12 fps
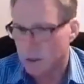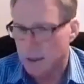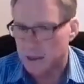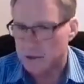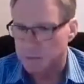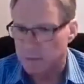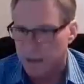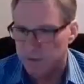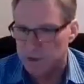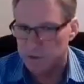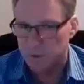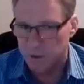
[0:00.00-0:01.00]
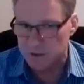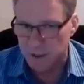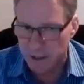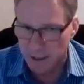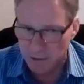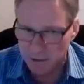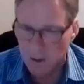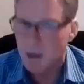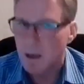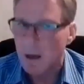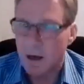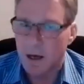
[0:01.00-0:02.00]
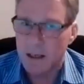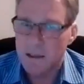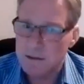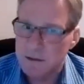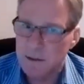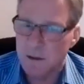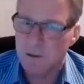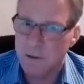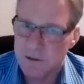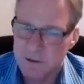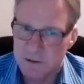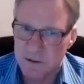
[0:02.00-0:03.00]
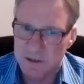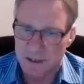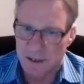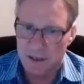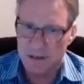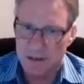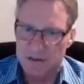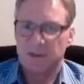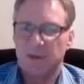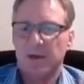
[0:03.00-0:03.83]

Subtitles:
large amount of experience there. And Ike is going to discuss